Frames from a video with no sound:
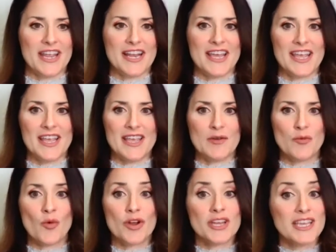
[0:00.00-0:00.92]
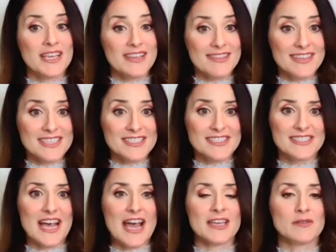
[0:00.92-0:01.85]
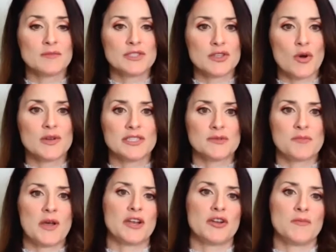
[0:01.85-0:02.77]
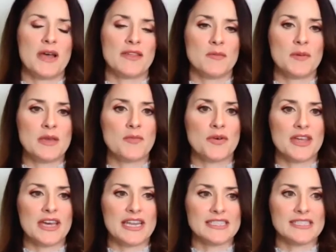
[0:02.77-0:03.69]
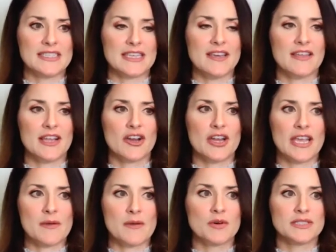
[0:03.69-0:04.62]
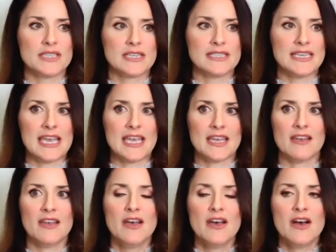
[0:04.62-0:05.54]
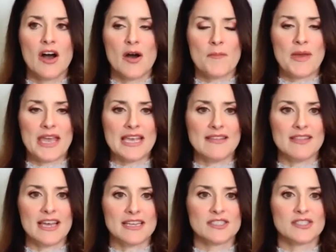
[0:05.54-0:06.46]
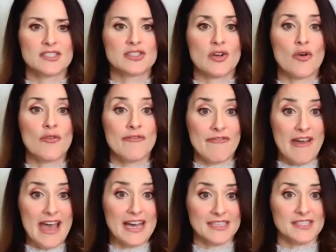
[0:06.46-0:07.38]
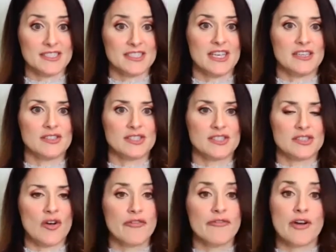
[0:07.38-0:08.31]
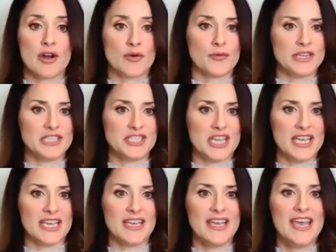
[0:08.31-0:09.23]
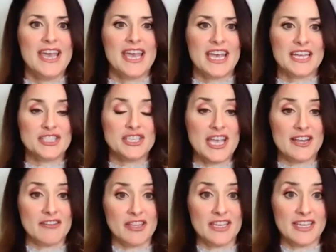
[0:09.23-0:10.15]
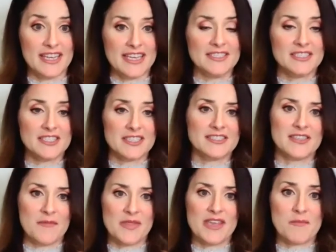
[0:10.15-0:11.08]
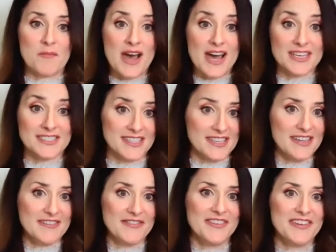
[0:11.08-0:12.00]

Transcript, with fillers: And in working in this, I am so inspired by the people that I see that are able to take a pain that is so vast and so far reaching and channel it into something positive.